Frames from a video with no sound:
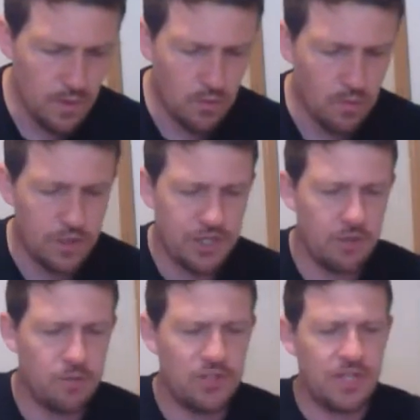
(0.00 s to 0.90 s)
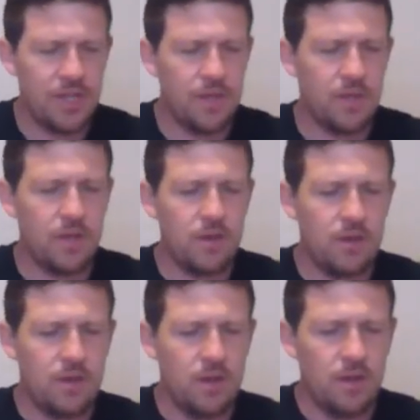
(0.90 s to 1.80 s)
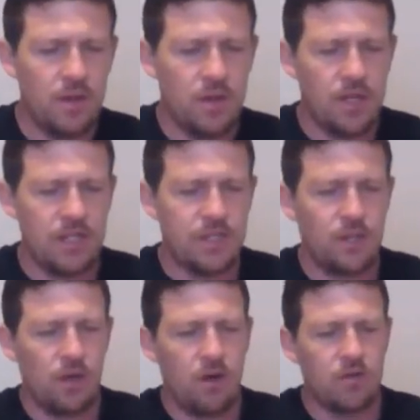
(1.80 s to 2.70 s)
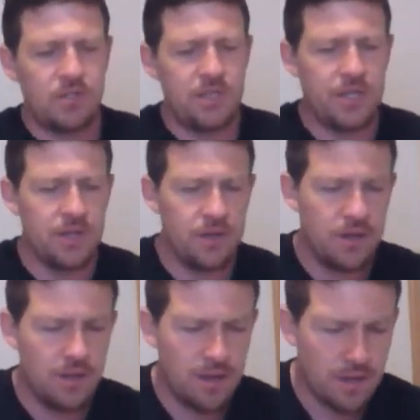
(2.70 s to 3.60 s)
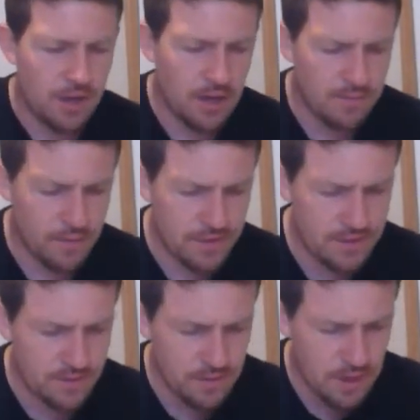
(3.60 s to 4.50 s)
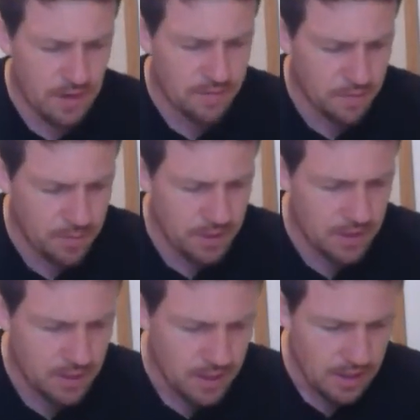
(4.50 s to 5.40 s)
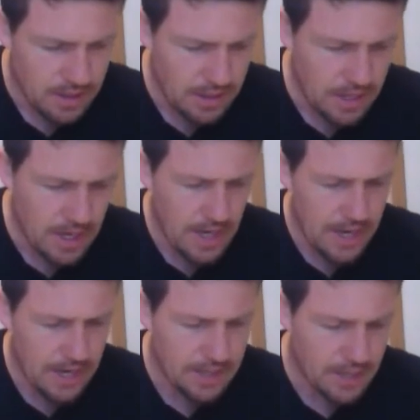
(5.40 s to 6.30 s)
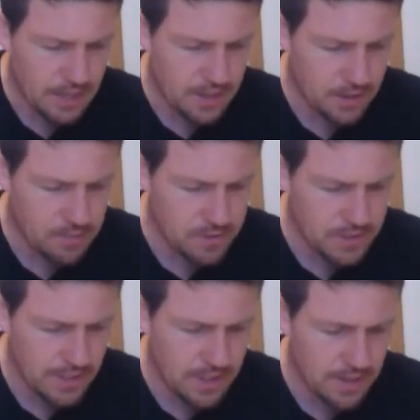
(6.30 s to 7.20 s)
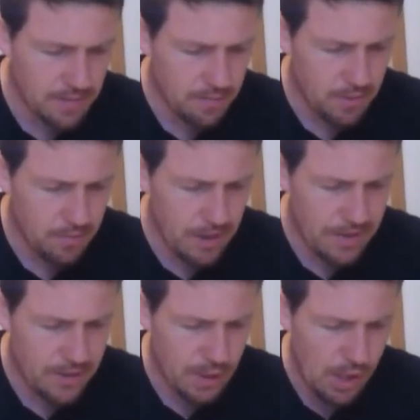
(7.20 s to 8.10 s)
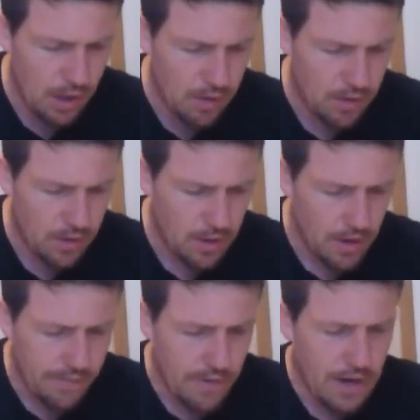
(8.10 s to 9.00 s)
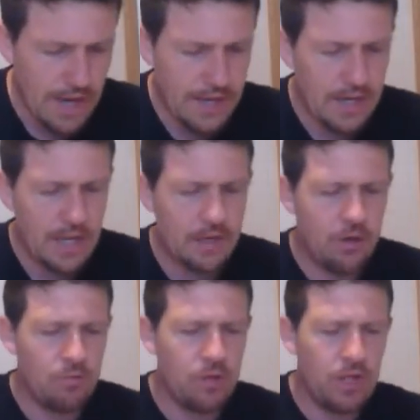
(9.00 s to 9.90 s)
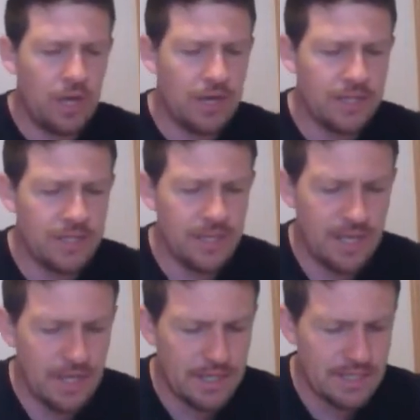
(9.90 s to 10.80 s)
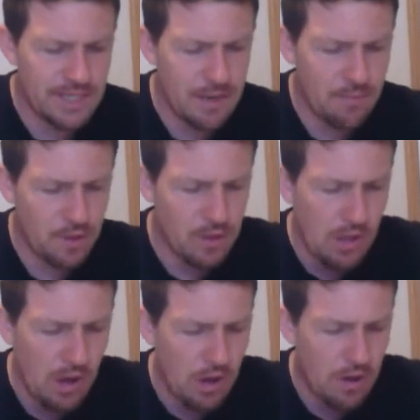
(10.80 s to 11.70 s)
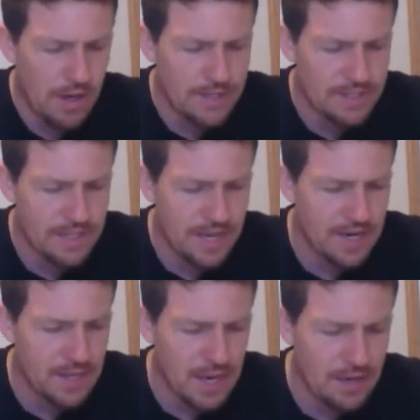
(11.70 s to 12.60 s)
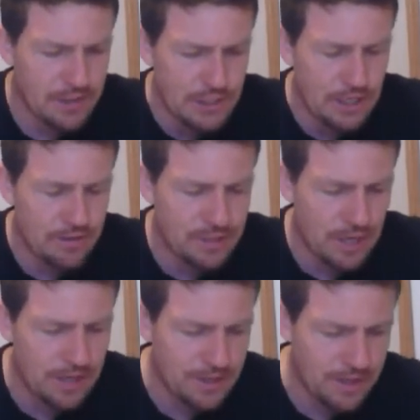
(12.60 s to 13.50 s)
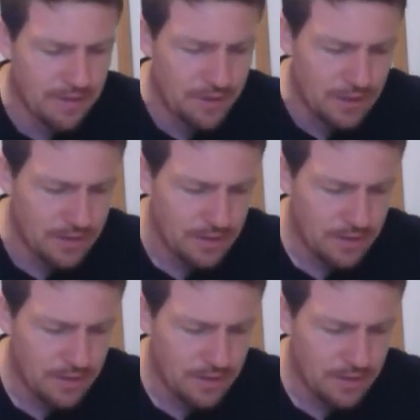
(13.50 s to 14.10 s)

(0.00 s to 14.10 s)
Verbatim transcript: What shall we say then? Is the law sin? God, for, God forbid. Nay, I had not known sin but by the law. For I had not known lust, except the law had said, Thou shalt not covet.